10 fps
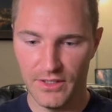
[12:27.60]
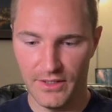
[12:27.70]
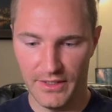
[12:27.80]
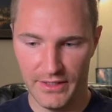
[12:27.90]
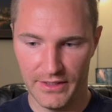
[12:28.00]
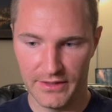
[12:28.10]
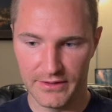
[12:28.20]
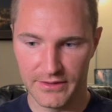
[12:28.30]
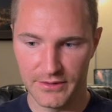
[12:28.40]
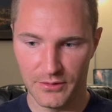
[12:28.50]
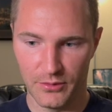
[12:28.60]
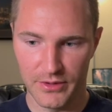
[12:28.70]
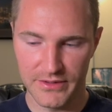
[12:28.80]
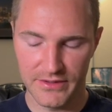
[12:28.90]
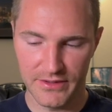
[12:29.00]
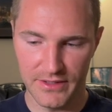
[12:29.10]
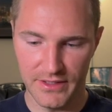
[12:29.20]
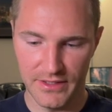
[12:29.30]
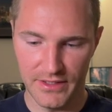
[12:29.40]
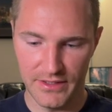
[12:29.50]
And once it
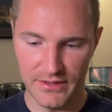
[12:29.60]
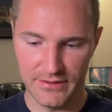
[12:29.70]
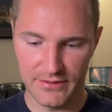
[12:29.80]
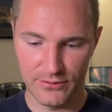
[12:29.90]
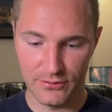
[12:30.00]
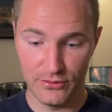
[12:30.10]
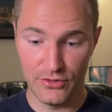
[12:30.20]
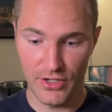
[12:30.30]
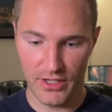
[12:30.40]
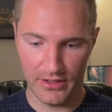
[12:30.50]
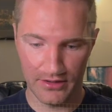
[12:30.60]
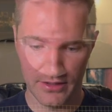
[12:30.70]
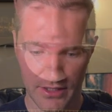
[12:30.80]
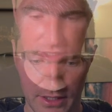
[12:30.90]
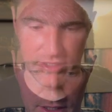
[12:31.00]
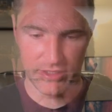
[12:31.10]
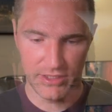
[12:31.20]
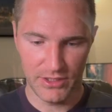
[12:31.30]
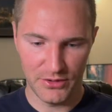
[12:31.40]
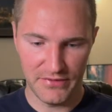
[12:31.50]
is done,
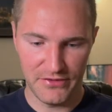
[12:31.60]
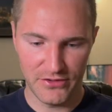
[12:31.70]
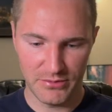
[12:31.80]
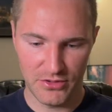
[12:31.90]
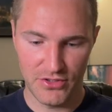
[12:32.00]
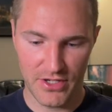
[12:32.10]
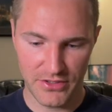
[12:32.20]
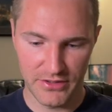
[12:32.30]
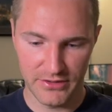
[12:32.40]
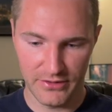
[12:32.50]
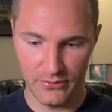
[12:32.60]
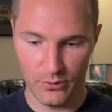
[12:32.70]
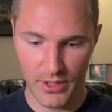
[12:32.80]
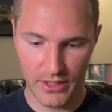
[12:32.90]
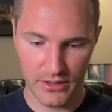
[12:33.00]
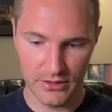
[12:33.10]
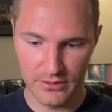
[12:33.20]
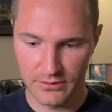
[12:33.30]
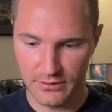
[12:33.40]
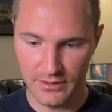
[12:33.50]
it'll give you some suggestions of where
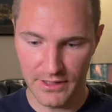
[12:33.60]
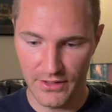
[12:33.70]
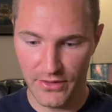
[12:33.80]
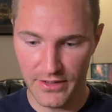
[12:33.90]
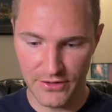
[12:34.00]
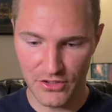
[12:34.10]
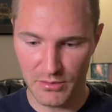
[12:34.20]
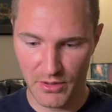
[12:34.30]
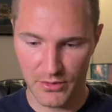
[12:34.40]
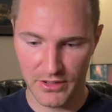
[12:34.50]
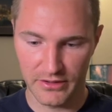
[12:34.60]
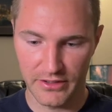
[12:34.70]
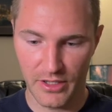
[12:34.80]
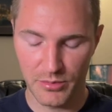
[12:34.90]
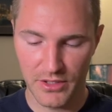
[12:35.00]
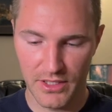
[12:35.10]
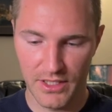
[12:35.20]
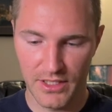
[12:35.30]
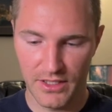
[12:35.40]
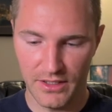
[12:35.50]
it thinks you might want to clean up.
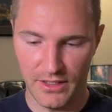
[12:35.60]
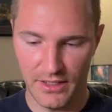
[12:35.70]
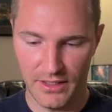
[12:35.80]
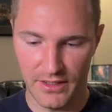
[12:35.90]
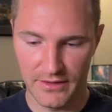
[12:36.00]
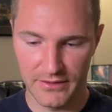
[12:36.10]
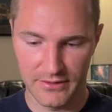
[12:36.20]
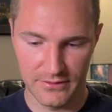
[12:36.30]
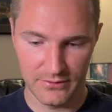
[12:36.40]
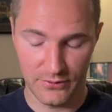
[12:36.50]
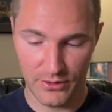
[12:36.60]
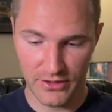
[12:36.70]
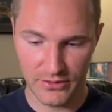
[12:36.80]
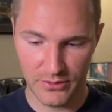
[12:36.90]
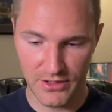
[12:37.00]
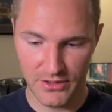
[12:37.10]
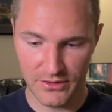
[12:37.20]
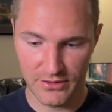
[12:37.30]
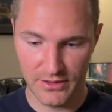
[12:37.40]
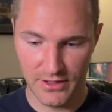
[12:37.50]
And for us, we can
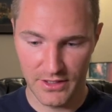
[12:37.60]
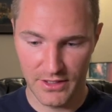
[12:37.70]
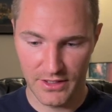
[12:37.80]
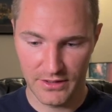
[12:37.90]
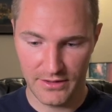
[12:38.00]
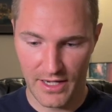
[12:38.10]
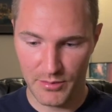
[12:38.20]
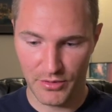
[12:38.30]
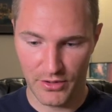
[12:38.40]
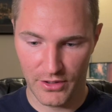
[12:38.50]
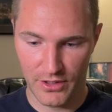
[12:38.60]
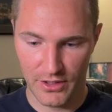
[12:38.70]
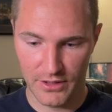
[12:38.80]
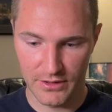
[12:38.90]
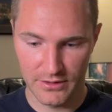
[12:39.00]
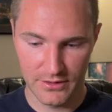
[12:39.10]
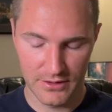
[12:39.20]
just tap on